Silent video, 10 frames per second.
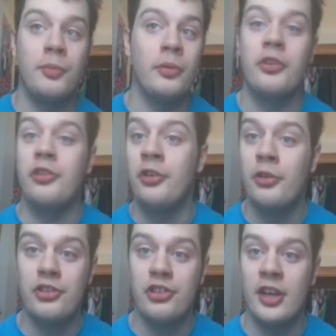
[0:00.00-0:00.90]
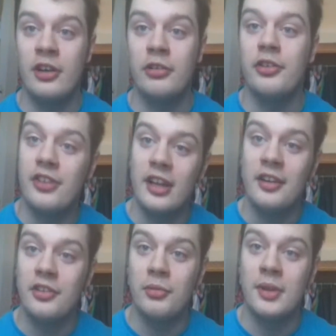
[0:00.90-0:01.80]
upload it to your channel, and
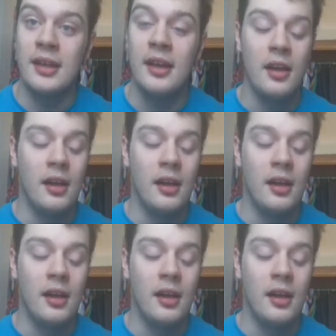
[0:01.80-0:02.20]
send it to me.